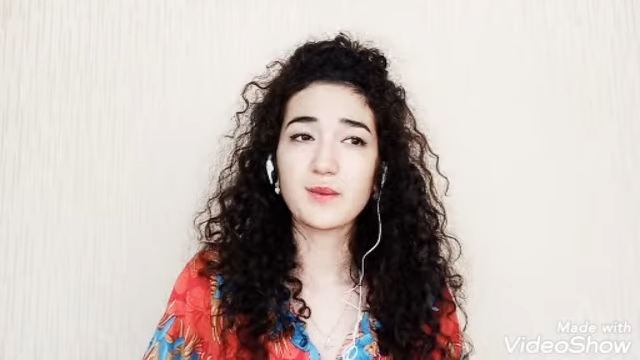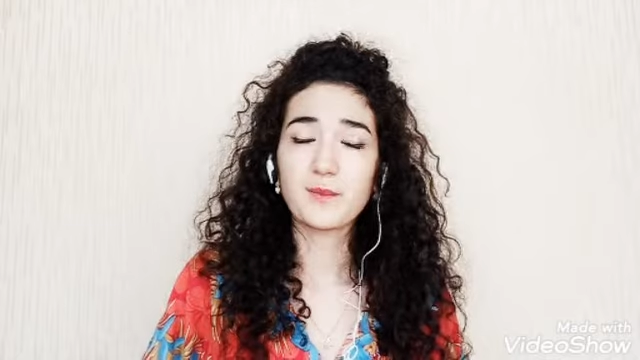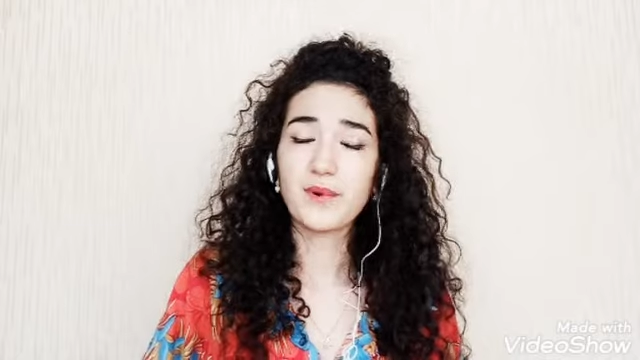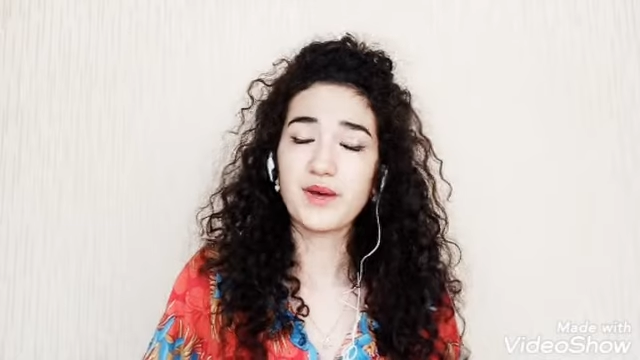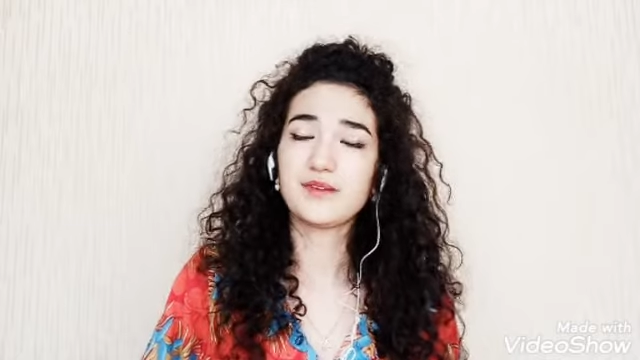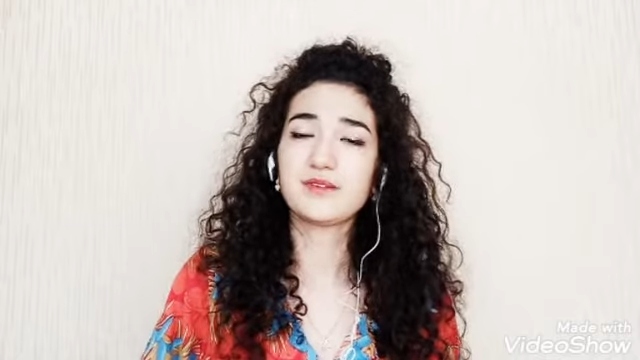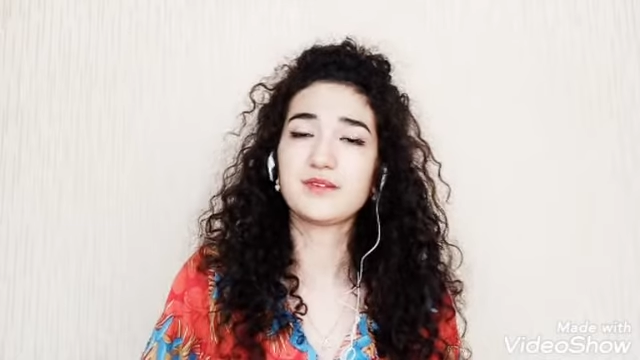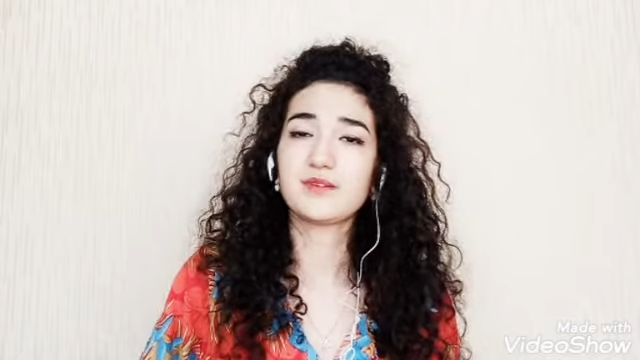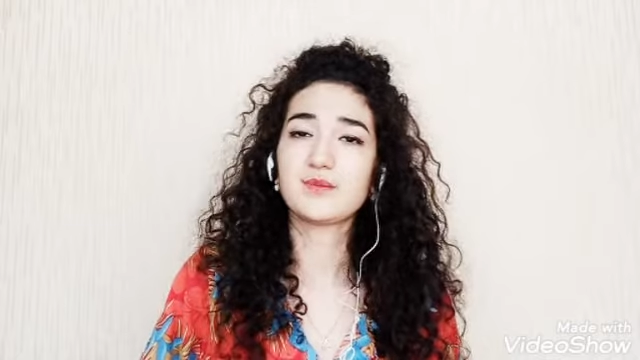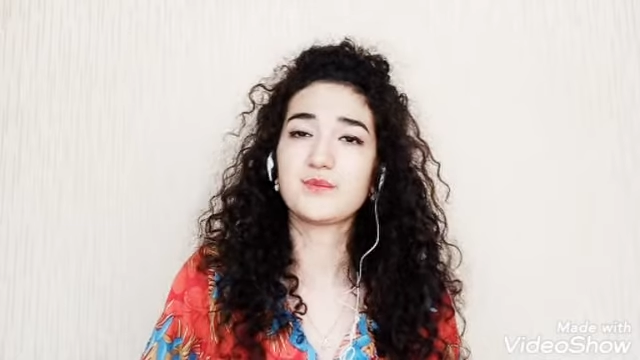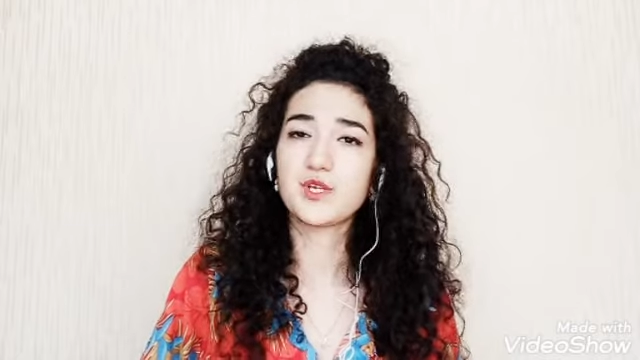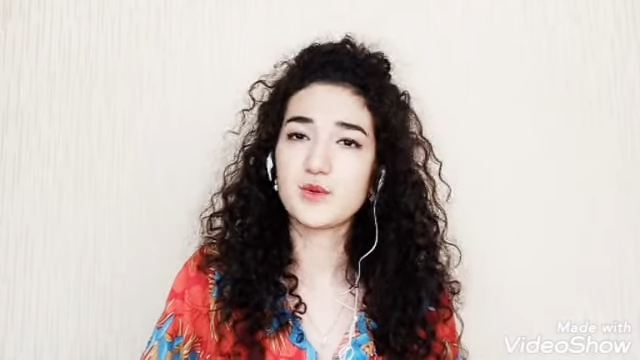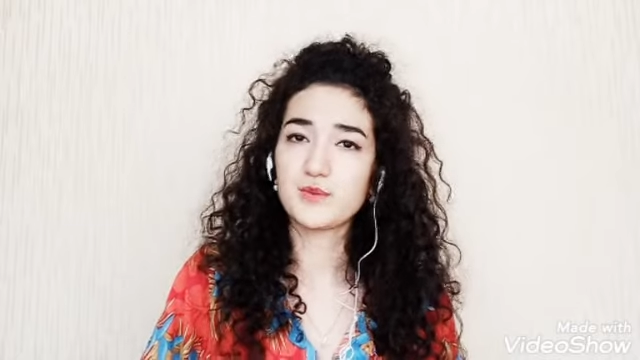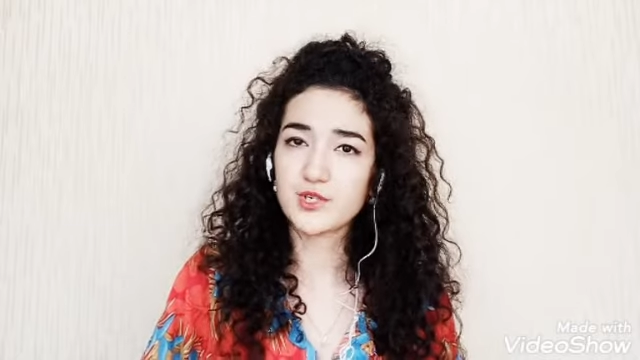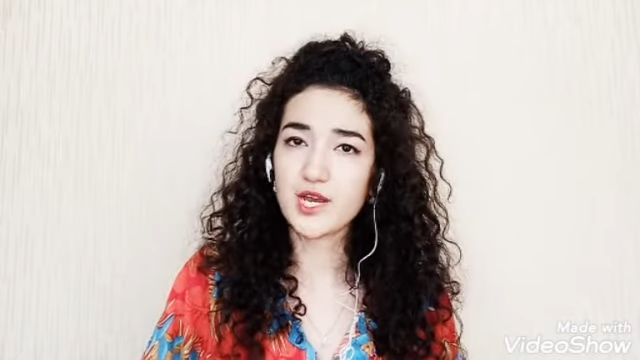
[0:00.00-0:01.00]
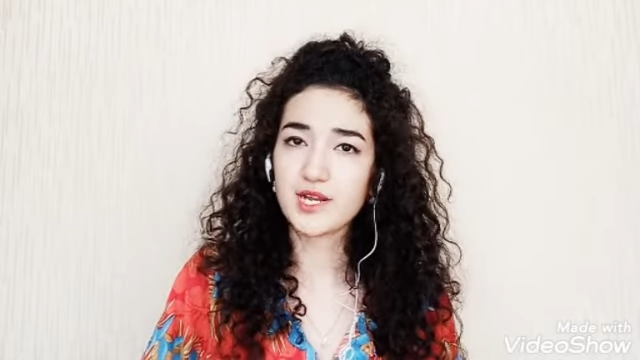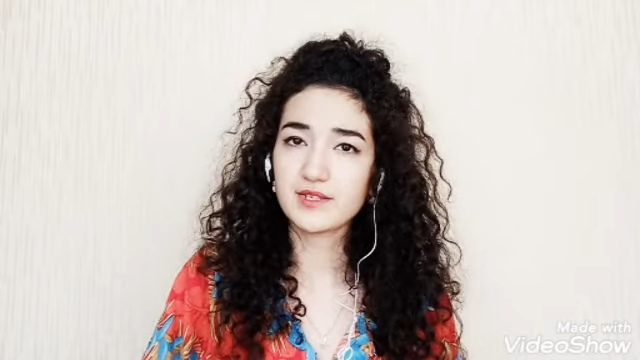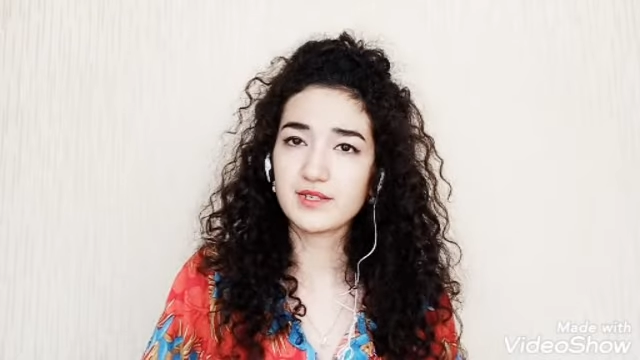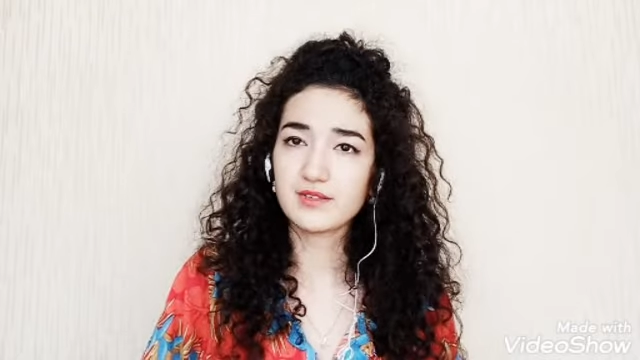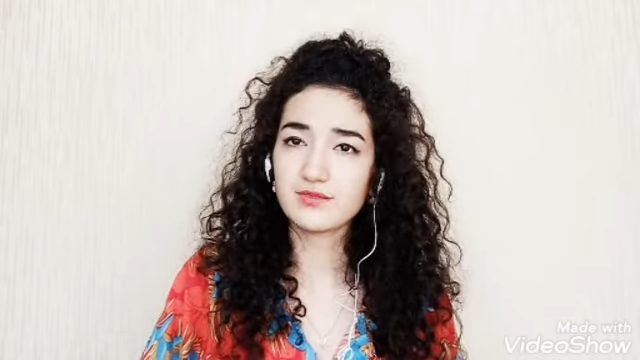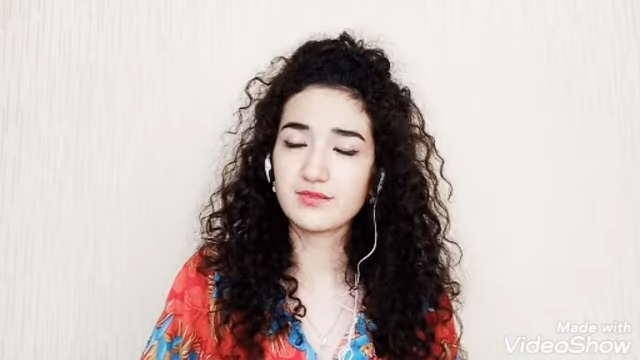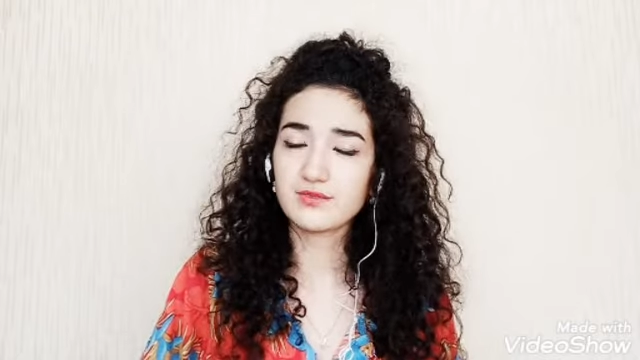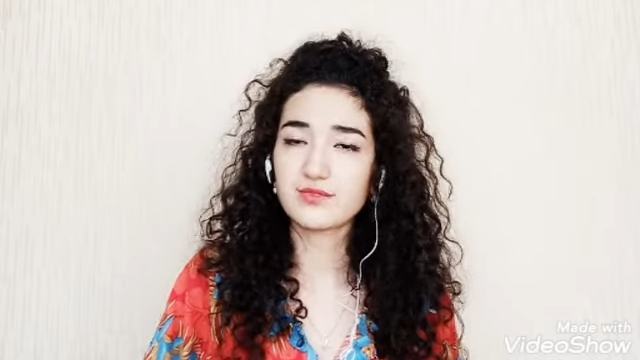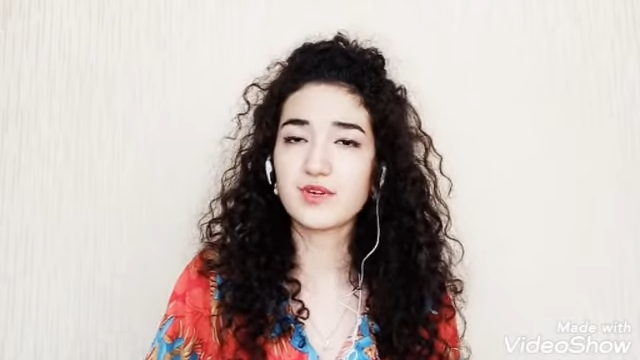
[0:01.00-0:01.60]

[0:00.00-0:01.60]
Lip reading: but be objective,